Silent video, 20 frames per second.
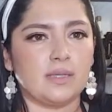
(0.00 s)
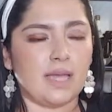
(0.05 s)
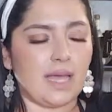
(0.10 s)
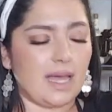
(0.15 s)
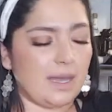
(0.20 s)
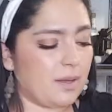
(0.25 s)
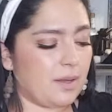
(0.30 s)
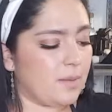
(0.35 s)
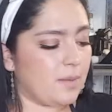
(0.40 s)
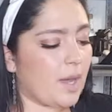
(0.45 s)

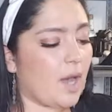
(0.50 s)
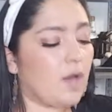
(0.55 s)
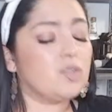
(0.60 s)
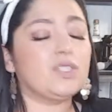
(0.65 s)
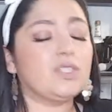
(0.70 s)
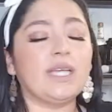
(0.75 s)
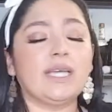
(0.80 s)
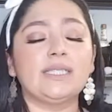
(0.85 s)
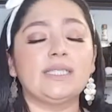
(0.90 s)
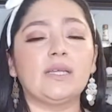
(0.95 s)
I'll
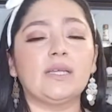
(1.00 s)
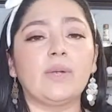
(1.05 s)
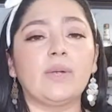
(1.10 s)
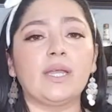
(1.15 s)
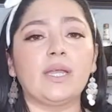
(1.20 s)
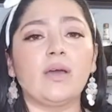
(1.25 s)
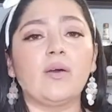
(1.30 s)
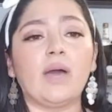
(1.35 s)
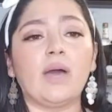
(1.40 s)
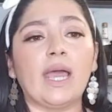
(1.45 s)
taste it
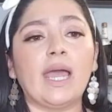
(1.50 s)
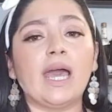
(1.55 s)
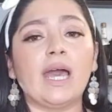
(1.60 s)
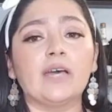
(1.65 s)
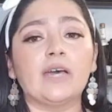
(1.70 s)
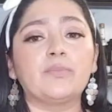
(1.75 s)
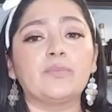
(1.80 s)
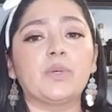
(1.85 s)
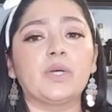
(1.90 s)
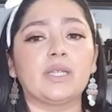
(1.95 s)
right now. I
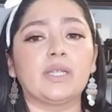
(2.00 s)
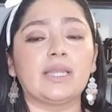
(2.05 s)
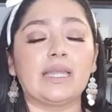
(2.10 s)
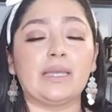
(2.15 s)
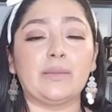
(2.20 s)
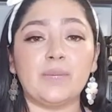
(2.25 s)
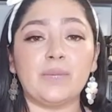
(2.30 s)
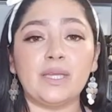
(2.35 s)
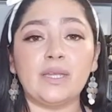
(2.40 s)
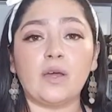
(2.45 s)
have put
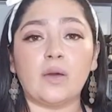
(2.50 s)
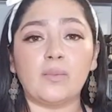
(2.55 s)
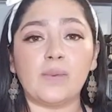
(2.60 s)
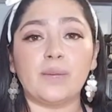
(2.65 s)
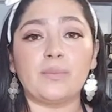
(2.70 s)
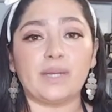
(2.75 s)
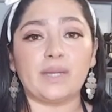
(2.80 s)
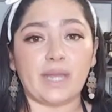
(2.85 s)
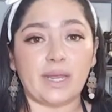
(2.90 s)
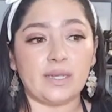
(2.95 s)
lemon on
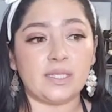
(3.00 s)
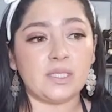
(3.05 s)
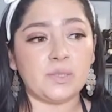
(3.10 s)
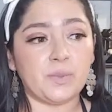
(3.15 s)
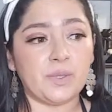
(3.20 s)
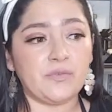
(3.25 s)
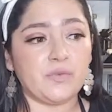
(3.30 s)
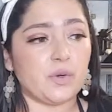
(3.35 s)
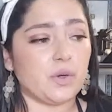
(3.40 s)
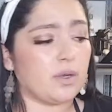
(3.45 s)
my bananas
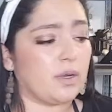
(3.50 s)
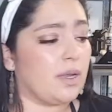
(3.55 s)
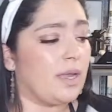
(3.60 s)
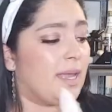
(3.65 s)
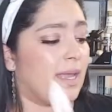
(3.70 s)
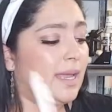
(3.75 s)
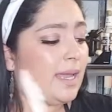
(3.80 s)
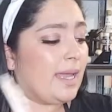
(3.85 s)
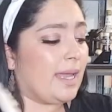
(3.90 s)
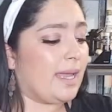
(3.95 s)
before,
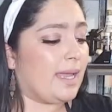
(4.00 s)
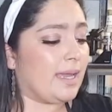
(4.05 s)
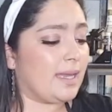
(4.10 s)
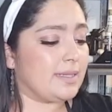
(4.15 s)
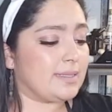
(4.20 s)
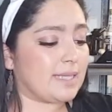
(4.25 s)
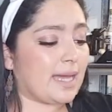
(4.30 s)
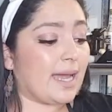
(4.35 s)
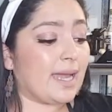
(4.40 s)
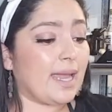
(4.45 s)

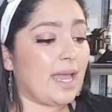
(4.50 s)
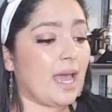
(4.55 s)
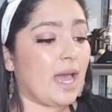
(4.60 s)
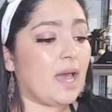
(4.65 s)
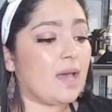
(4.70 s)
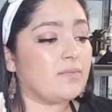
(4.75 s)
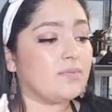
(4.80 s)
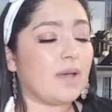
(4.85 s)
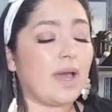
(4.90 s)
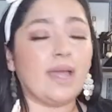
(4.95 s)
and
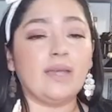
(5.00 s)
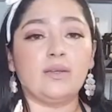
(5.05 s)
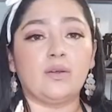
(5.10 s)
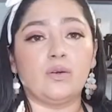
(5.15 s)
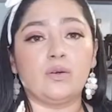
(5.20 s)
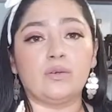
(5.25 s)
I